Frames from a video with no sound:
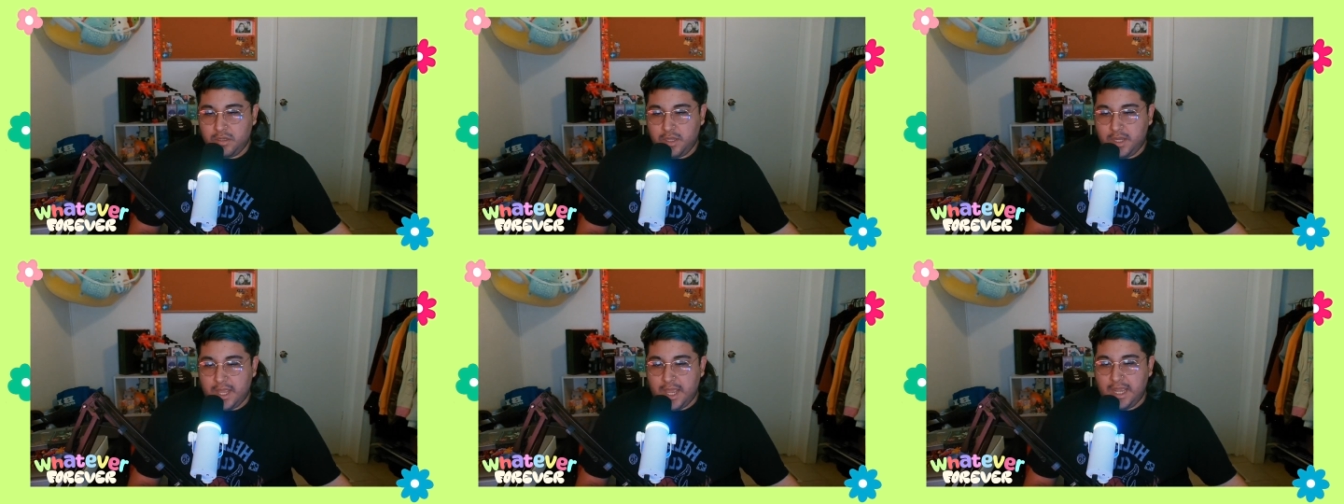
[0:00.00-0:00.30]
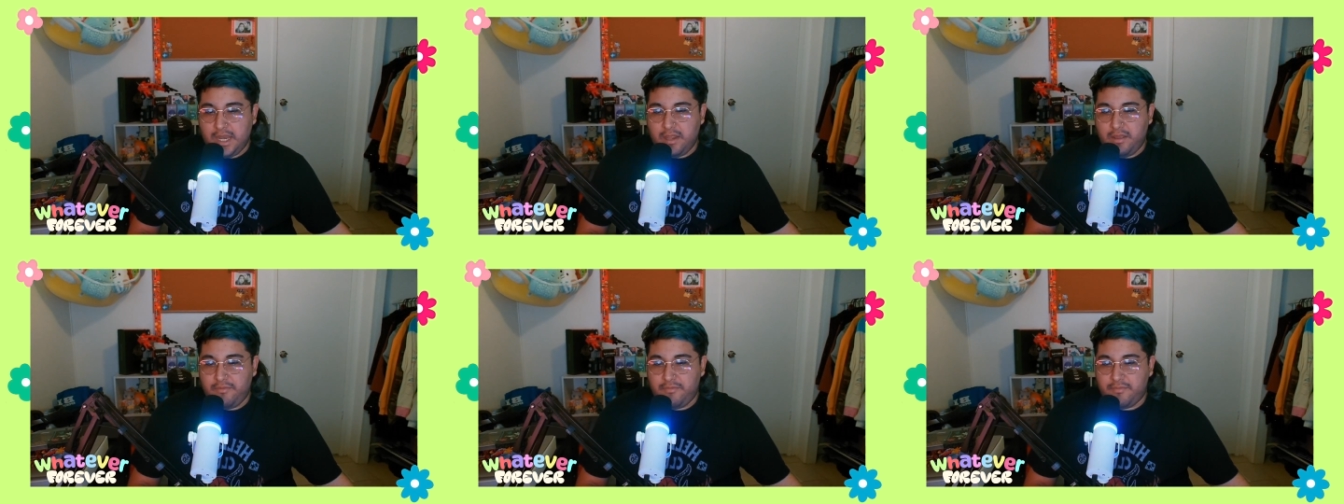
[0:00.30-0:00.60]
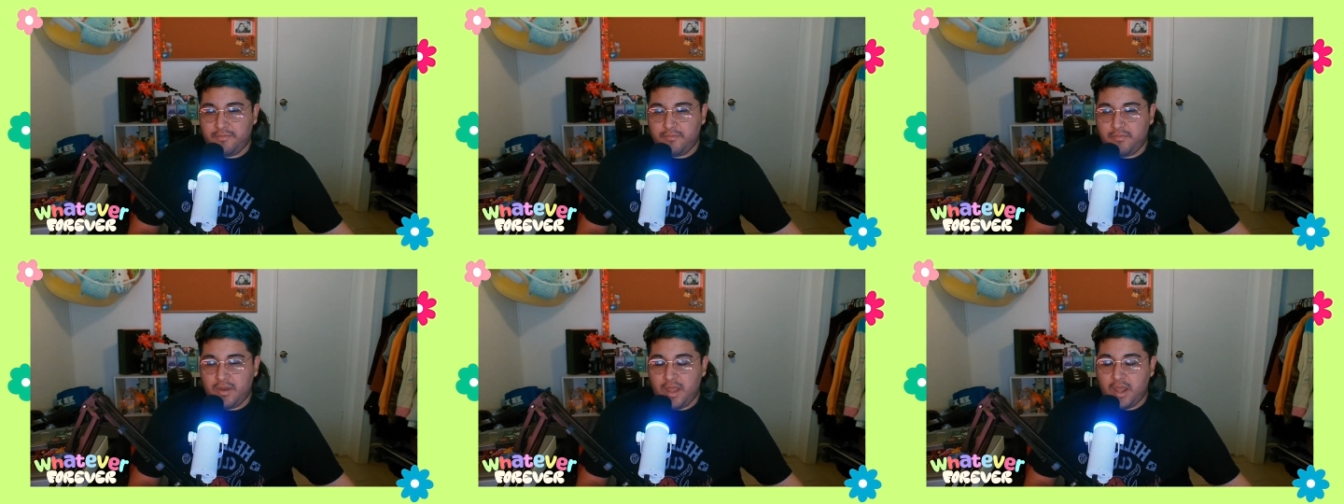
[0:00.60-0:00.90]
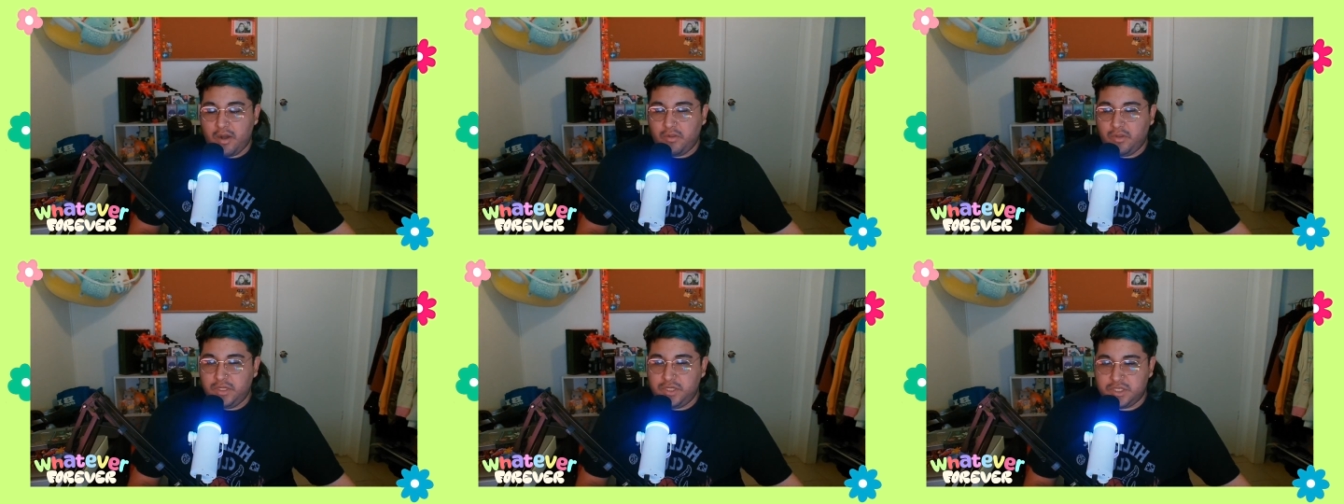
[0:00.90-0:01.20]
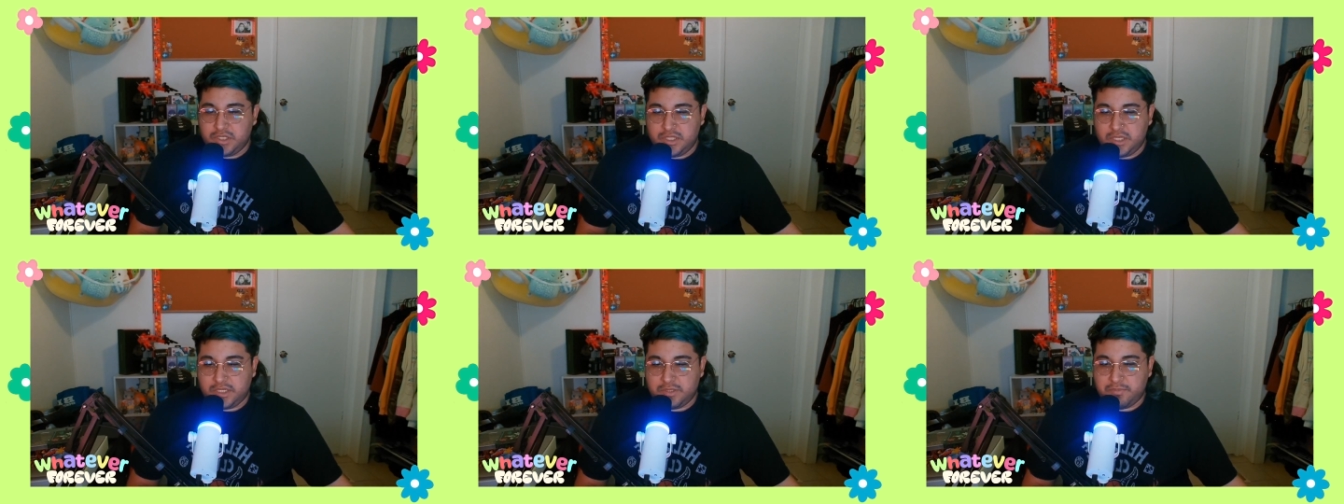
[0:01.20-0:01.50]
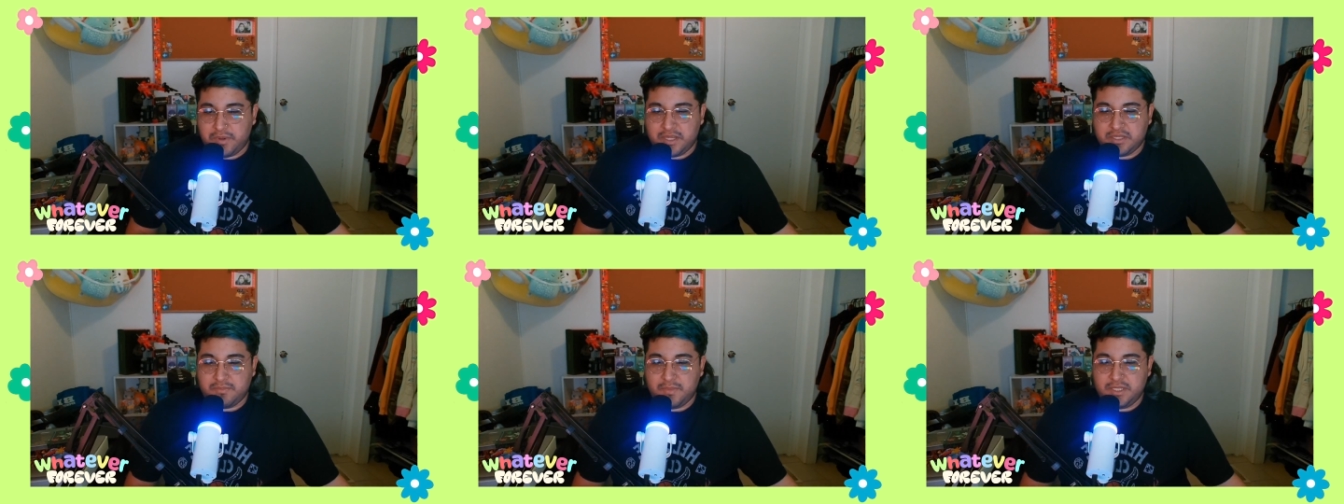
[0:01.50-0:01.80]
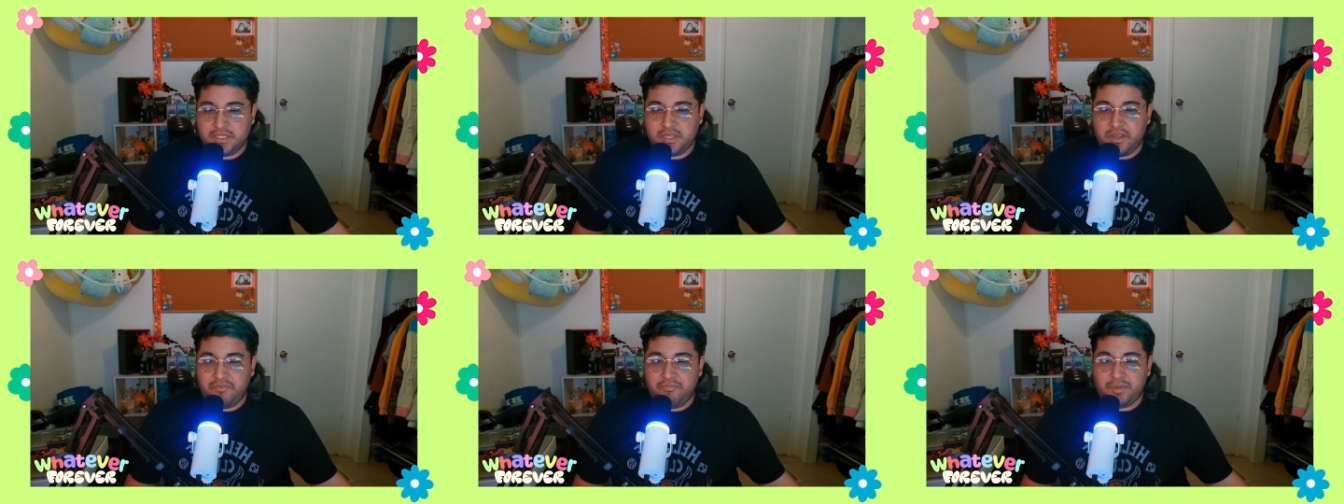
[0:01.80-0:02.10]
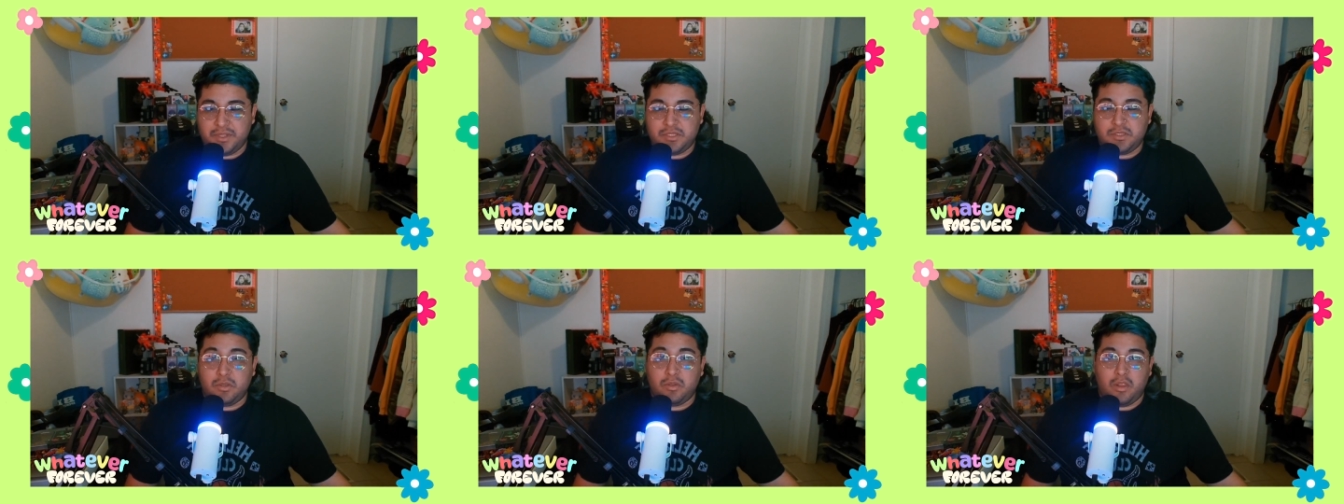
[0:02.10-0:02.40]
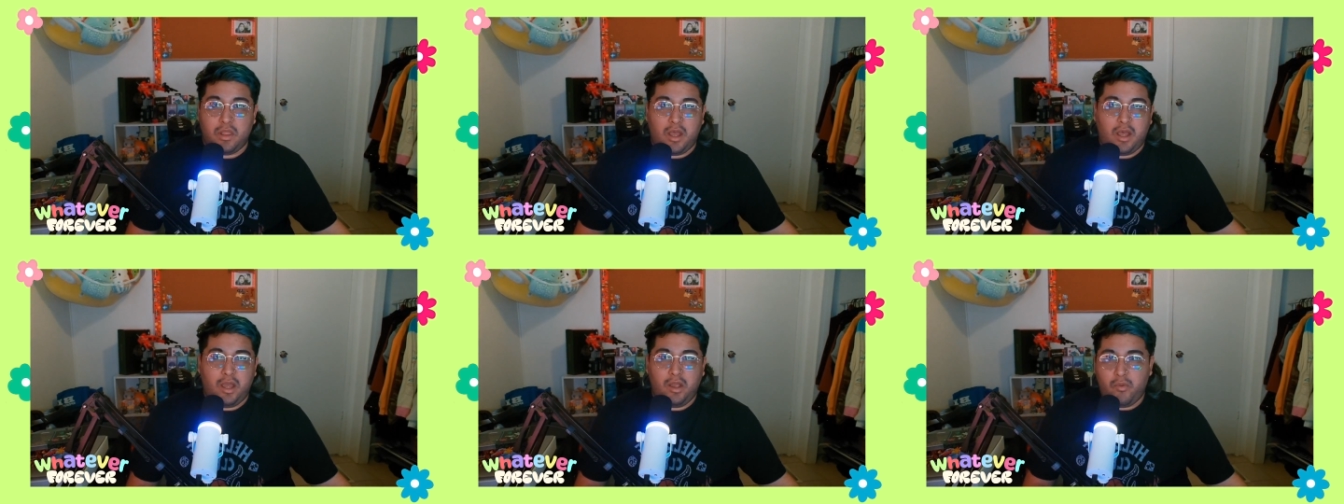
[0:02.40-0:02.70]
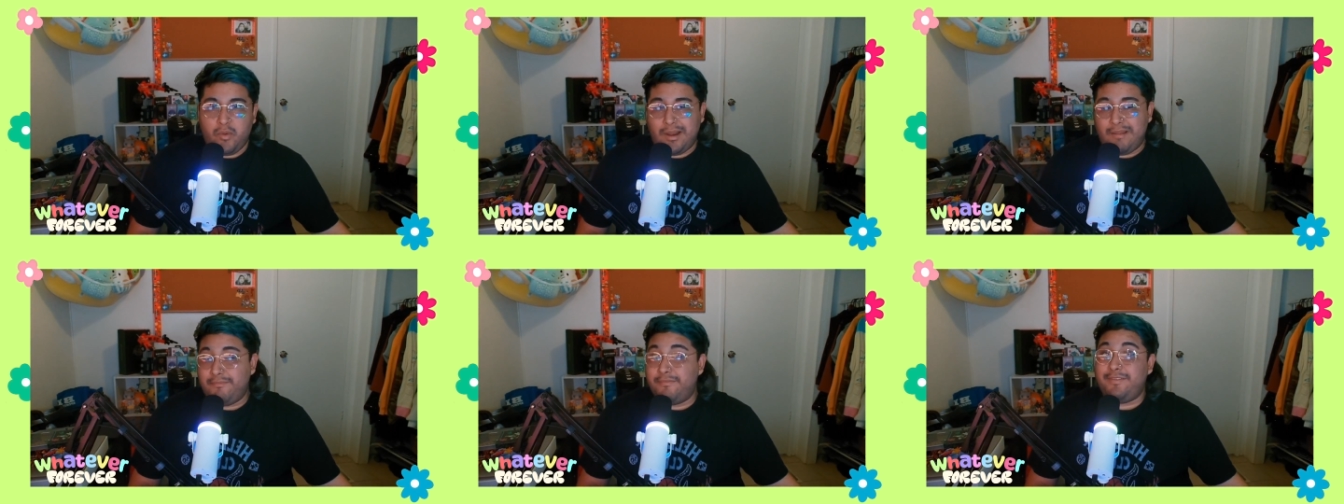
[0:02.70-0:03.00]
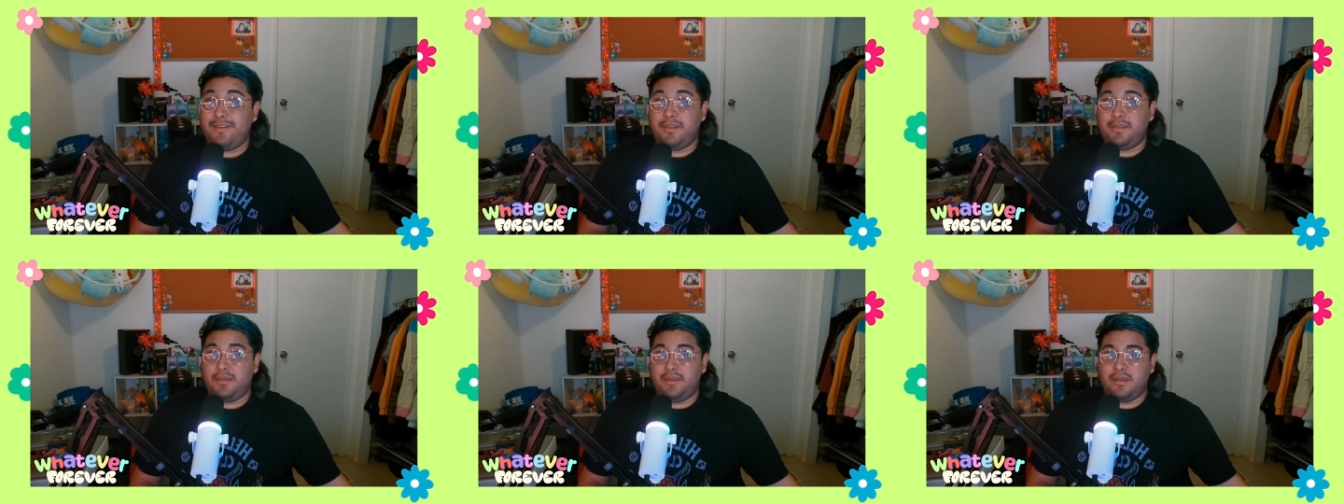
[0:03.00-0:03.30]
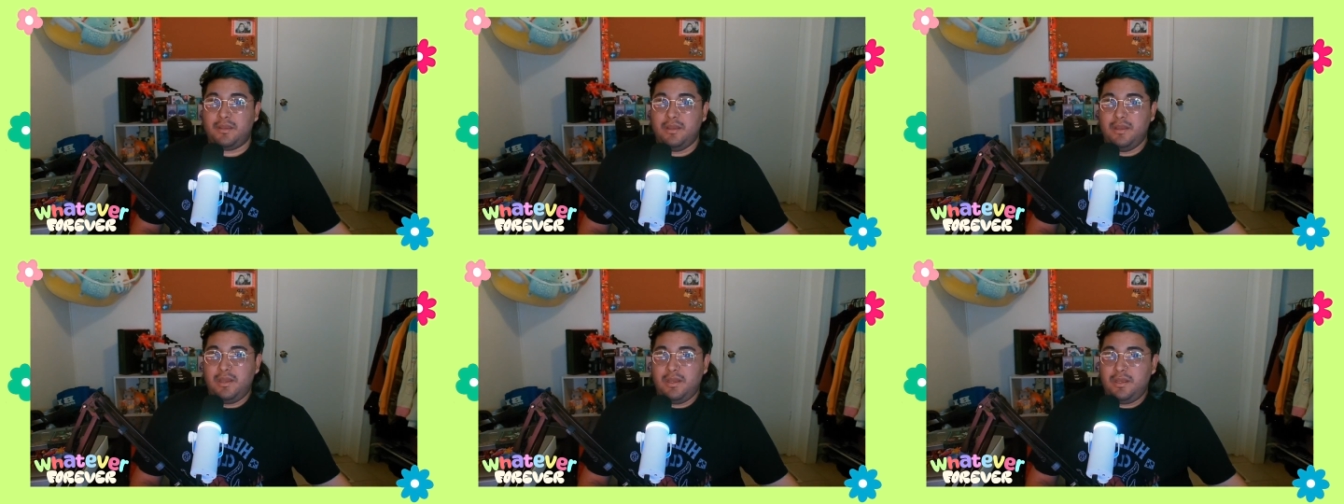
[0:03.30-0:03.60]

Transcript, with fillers: kind of not only just express myself but to log what i'm feeling